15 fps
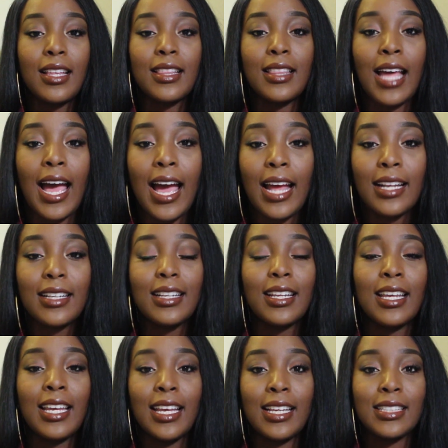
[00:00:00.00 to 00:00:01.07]
That
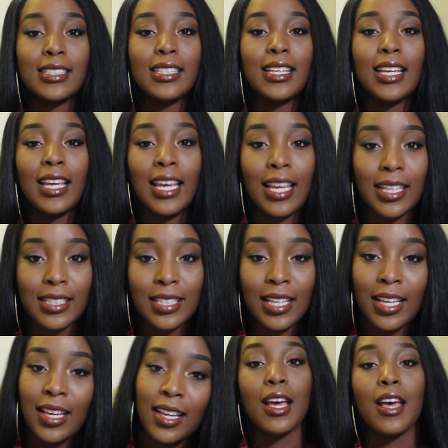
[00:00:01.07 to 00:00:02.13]
is it.
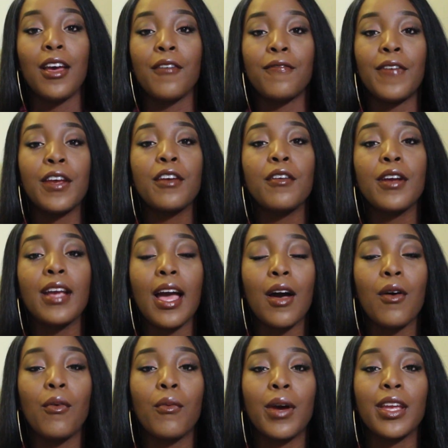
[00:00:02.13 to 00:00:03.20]
Figuring
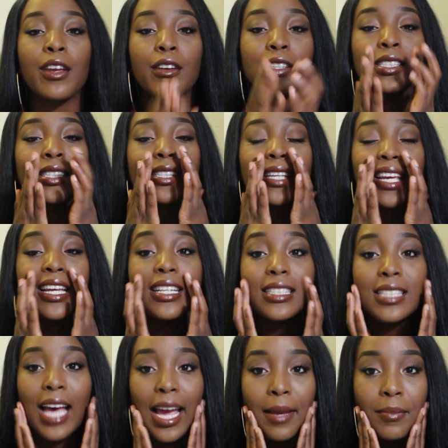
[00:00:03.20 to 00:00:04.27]
out what your
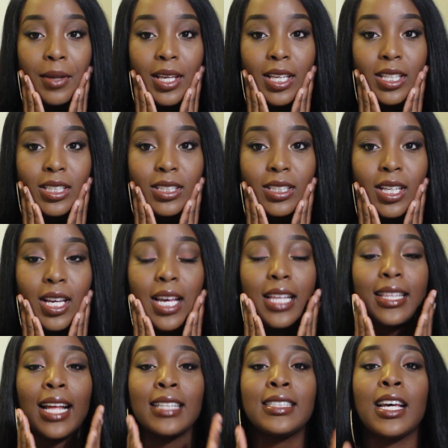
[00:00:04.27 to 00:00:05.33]
skin type is.
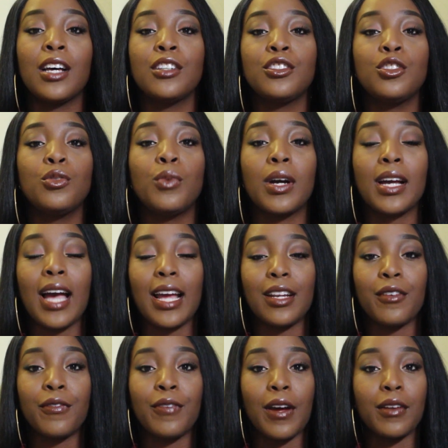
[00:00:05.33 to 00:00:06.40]
That tells you what
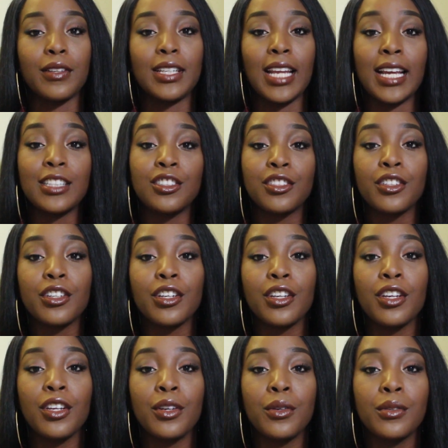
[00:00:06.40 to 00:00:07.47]
kind of foundation you're
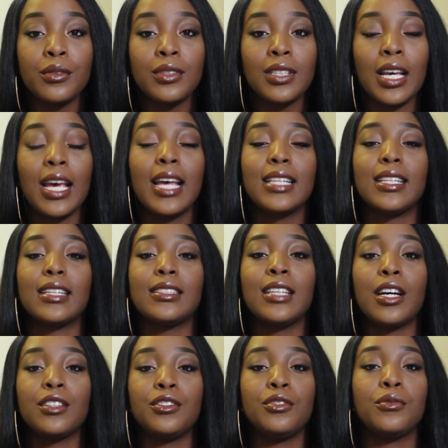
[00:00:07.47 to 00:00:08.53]
gonna use. That
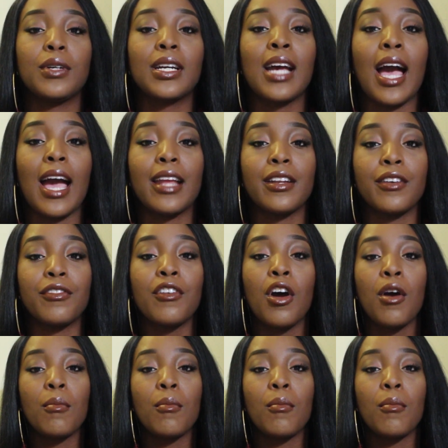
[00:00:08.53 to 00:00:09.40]
tells you what kind of